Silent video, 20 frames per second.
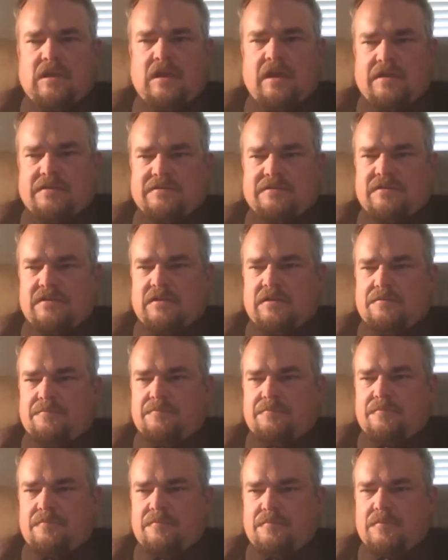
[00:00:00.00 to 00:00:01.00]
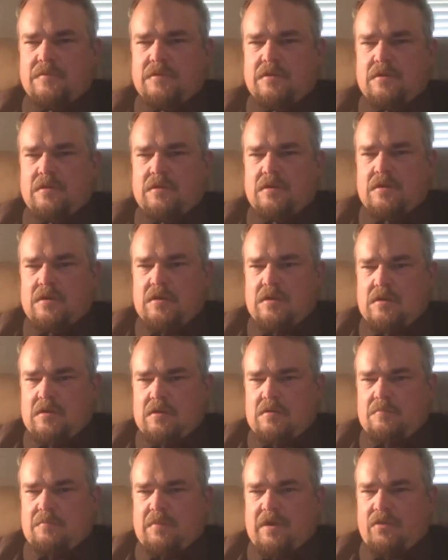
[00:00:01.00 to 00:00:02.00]
Excellent.
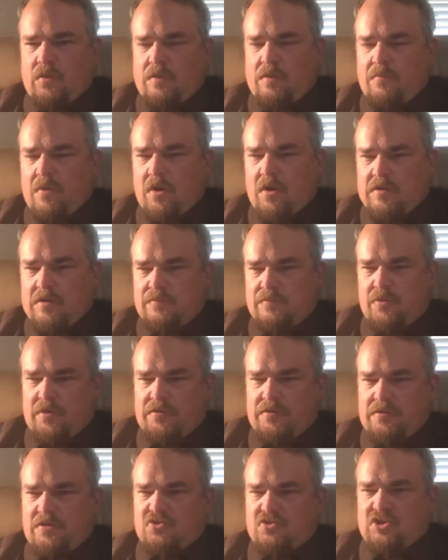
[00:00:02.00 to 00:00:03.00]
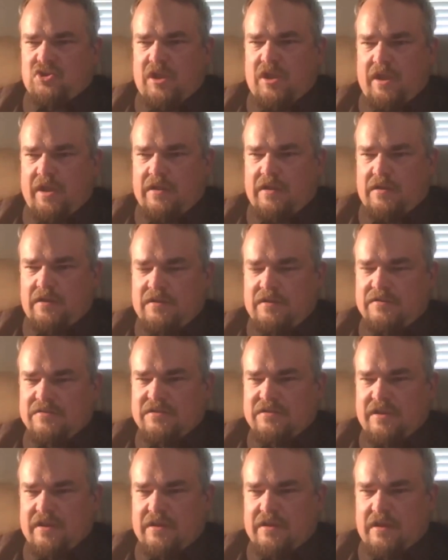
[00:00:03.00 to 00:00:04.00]
By the way, Martin put in the chat, he
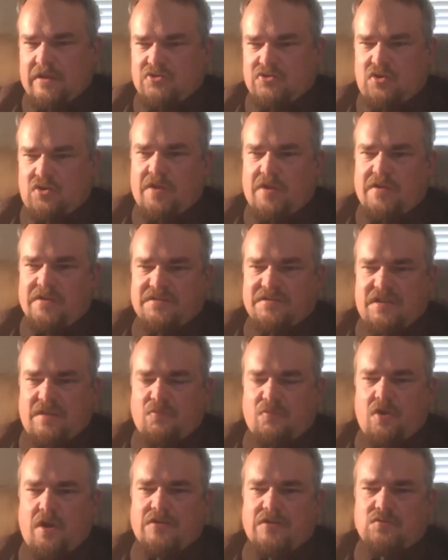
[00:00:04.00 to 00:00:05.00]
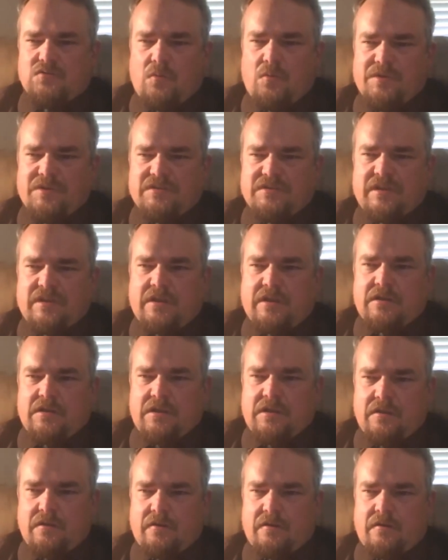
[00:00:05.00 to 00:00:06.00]
said, I tried to summarize what we said
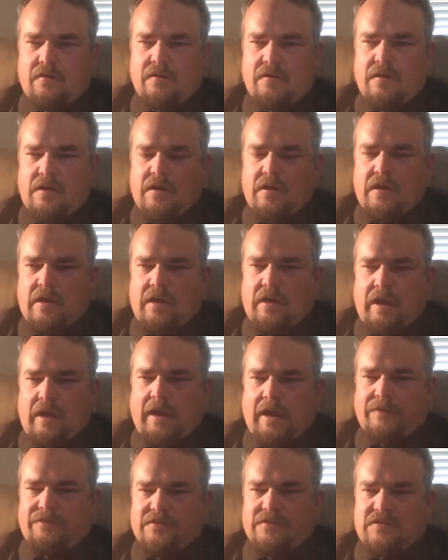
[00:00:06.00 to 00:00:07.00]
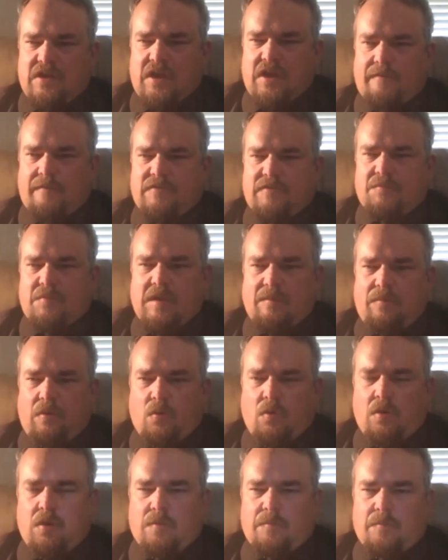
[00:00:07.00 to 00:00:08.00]
here. At the time, the
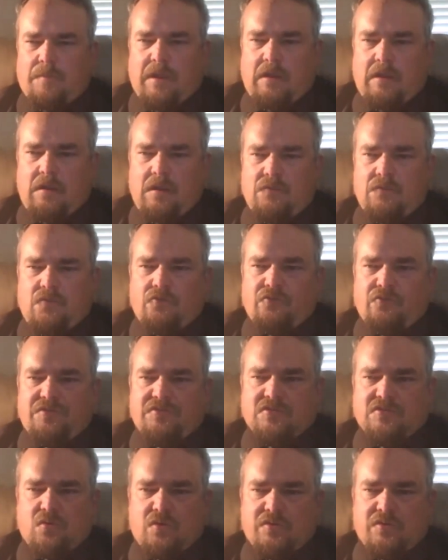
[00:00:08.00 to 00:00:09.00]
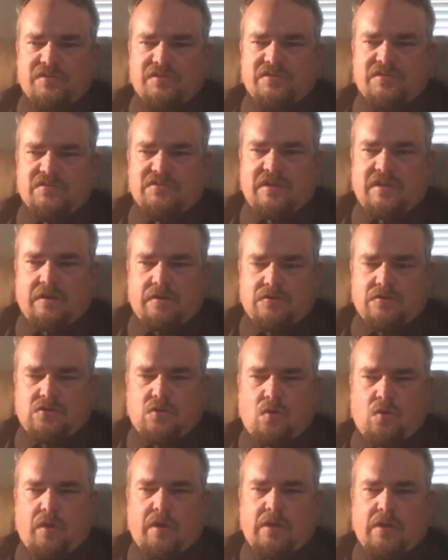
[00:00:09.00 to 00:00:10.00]
people were competing for resources and
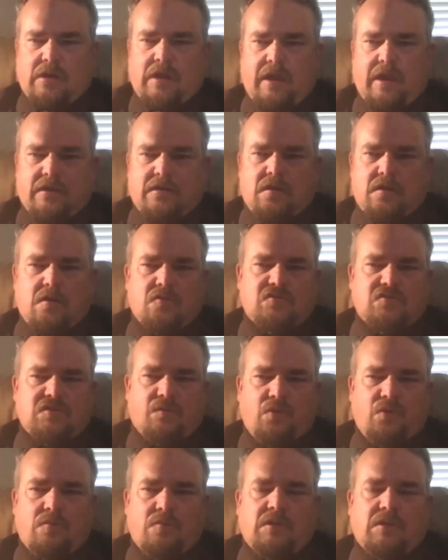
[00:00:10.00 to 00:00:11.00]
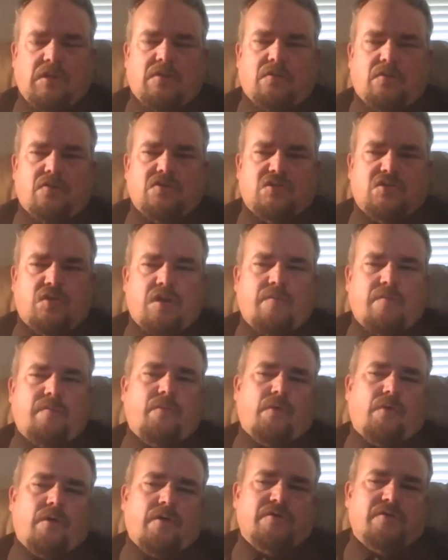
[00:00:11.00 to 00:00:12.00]
territory and had no supreme leaders or
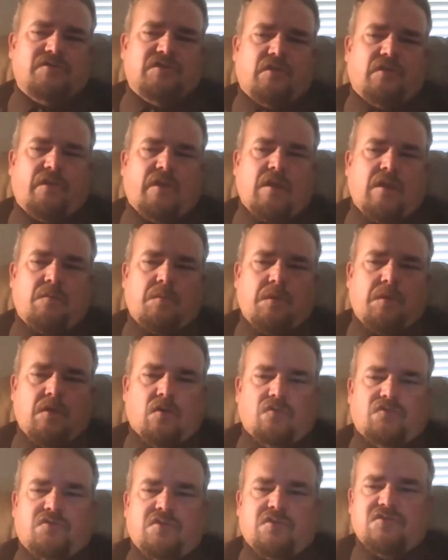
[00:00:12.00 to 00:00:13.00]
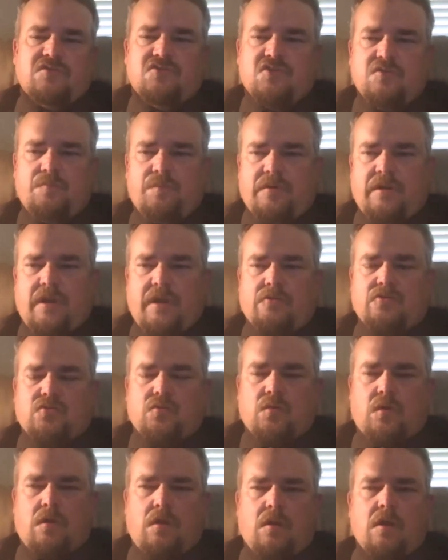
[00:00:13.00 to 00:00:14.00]
emperors, so they appealed to the
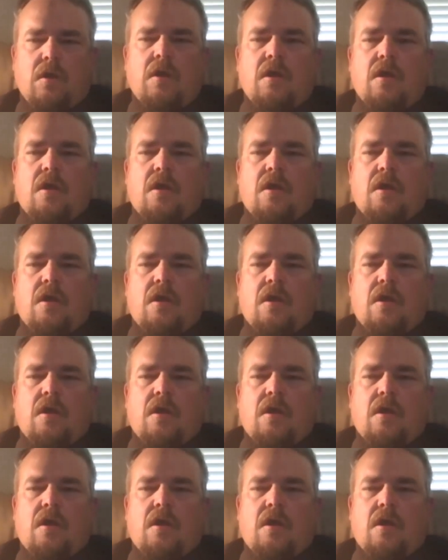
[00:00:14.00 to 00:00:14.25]
supernatural